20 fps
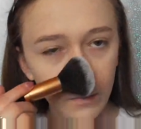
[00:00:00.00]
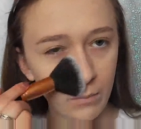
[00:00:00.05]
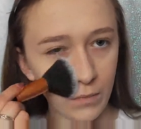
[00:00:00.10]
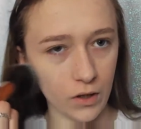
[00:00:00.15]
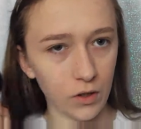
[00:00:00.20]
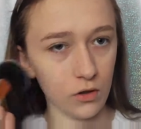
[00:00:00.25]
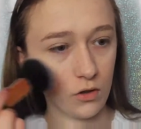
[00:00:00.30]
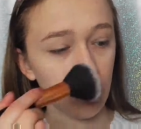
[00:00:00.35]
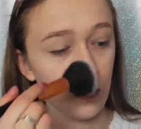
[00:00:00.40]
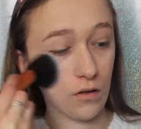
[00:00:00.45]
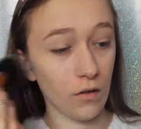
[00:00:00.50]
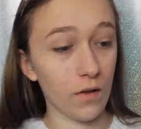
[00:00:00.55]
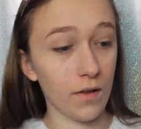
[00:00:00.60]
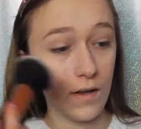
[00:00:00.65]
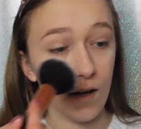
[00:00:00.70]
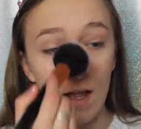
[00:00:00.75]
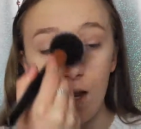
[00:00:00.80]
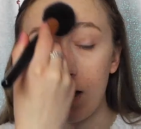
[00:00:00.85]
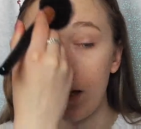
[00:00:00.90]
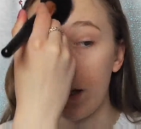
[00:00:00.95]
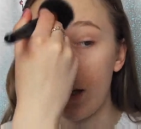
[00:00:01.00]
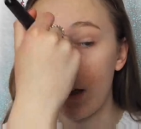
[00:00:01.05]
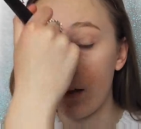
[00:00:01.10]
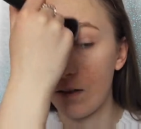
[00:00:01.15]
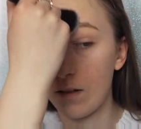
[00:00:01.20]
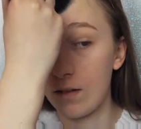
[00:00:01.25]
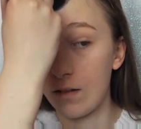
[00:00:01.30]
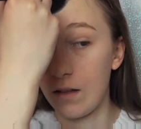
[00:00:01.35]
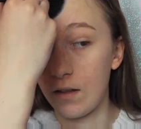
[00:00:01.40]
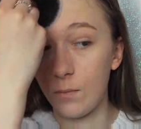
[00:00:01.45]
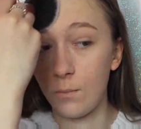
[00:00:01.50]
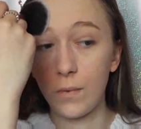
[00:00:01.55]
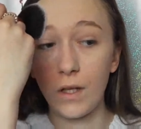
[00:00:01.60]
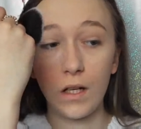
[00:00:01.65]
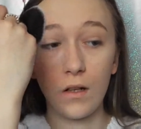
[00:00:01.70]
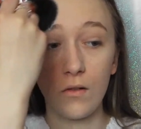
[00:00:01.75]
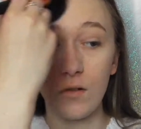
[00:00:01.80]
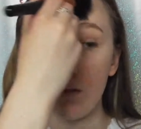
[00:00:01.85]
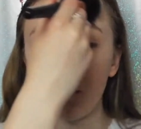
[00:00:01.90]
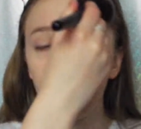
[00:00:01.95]
make sure there isn't any excess
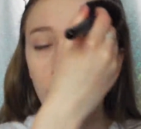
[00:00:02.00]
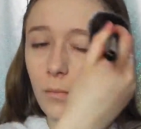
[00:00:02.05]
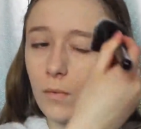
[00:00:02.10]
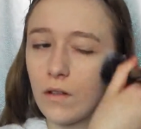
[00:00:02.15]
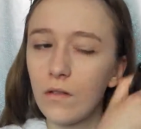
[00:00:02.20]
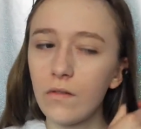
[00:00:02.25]
powder on my